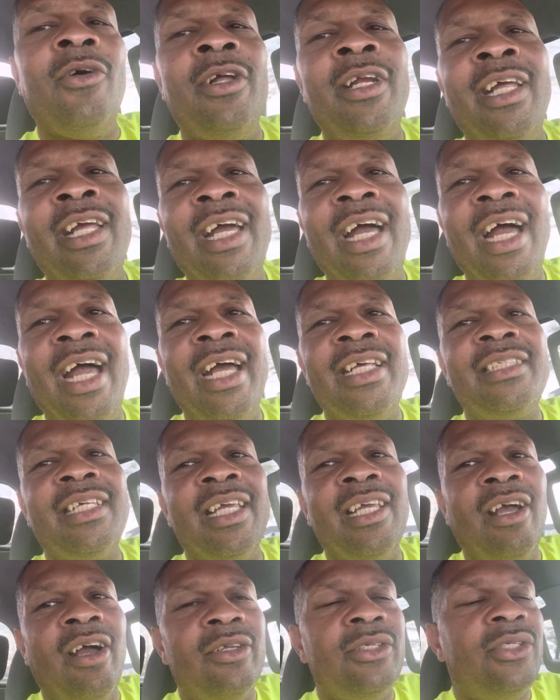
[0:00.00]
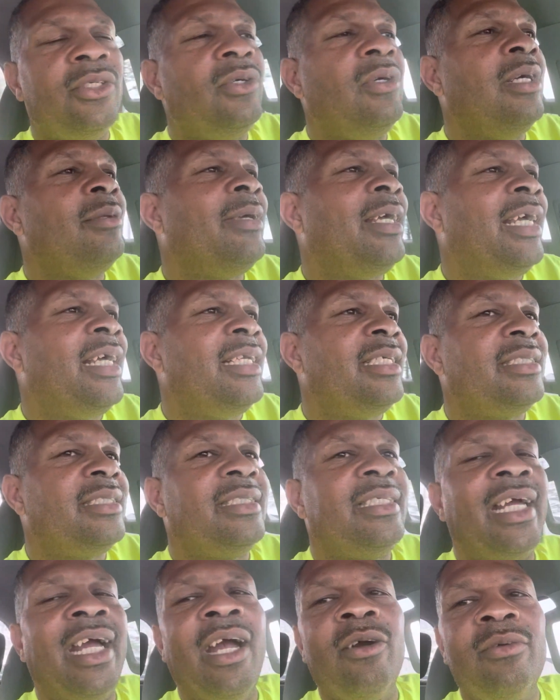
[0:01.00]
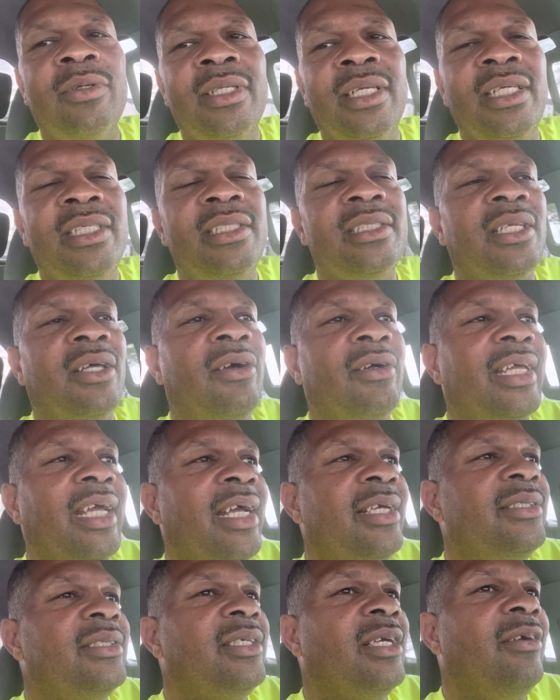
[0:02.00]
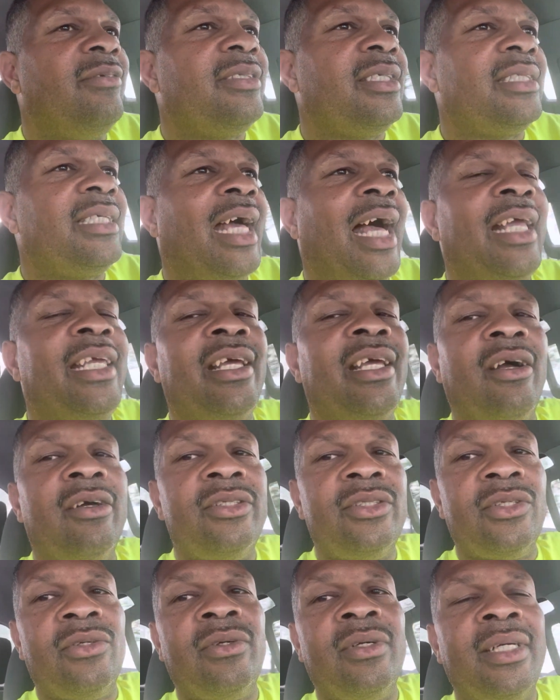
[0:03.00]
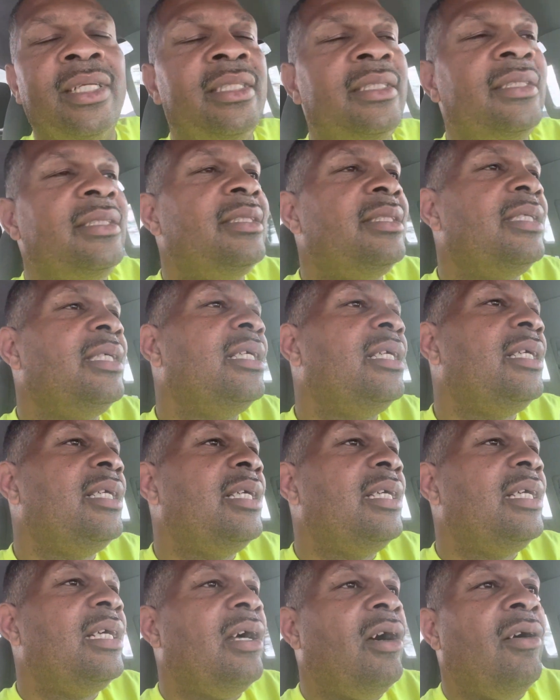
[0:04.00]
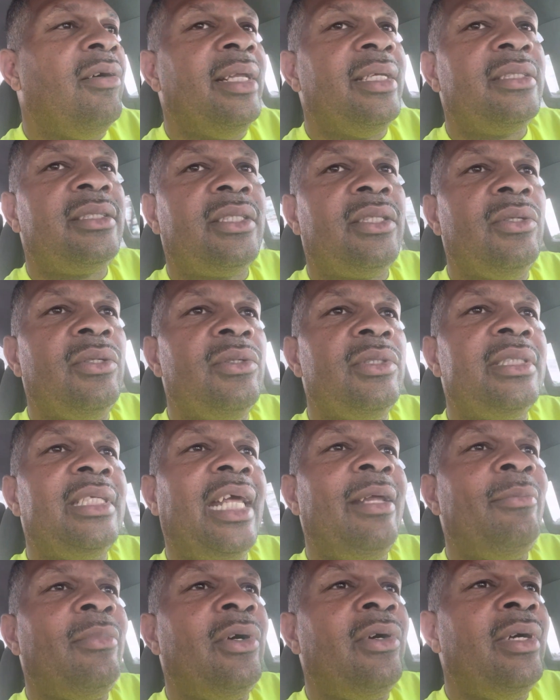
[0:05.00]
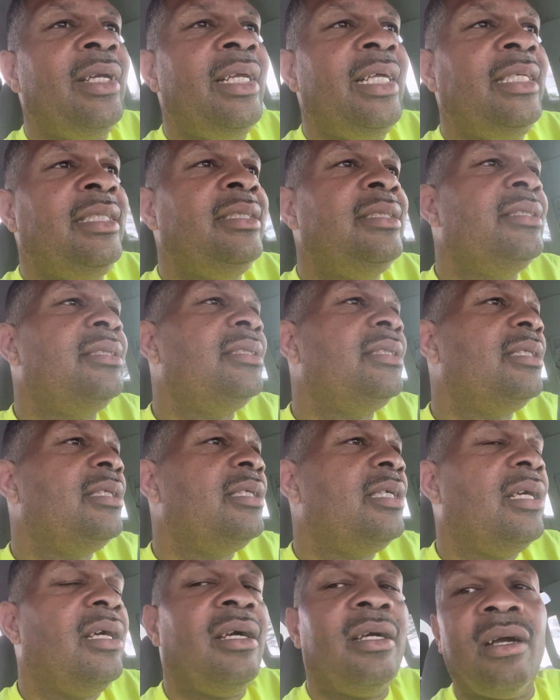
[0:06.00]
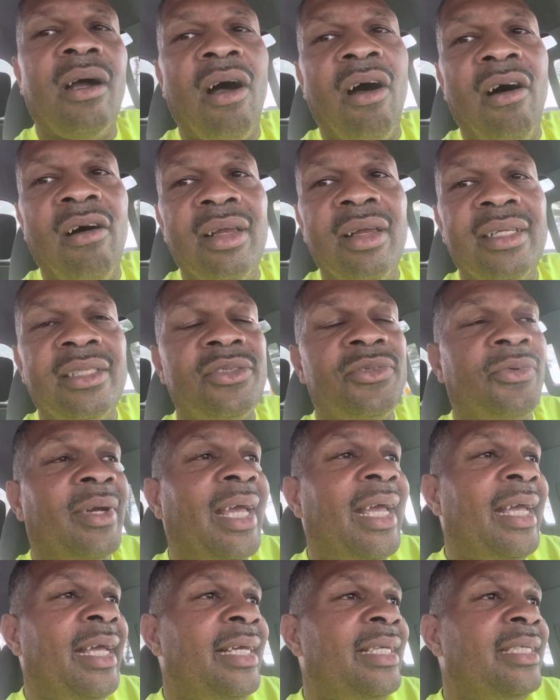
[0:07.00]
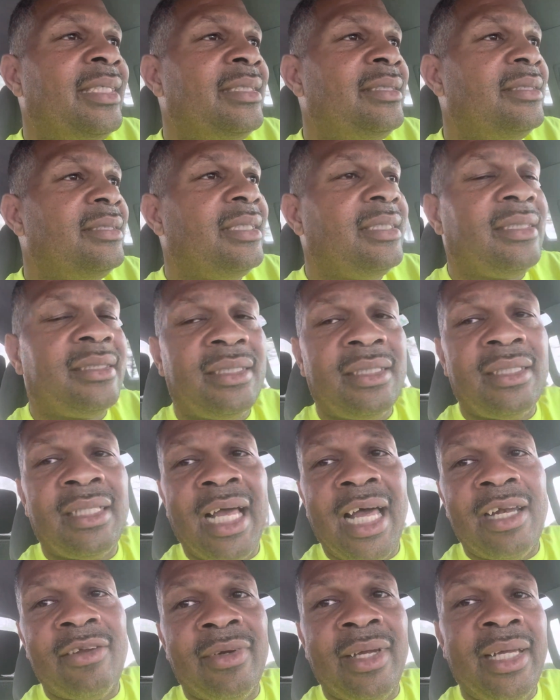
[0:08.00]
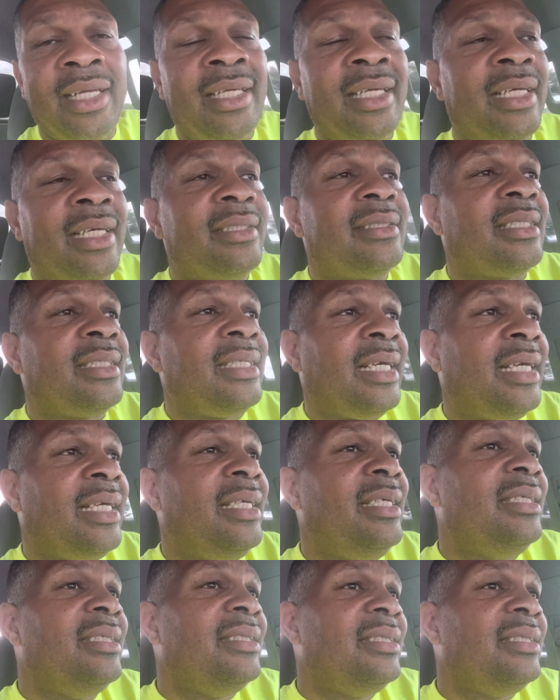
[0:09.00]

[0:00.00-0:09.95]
morning, guys. How y'all doing, man? It's Daryl with Lee's Lawn Care Services. How y'all doing on this Tuesday morning? All this rain, a lot of rain yesterday,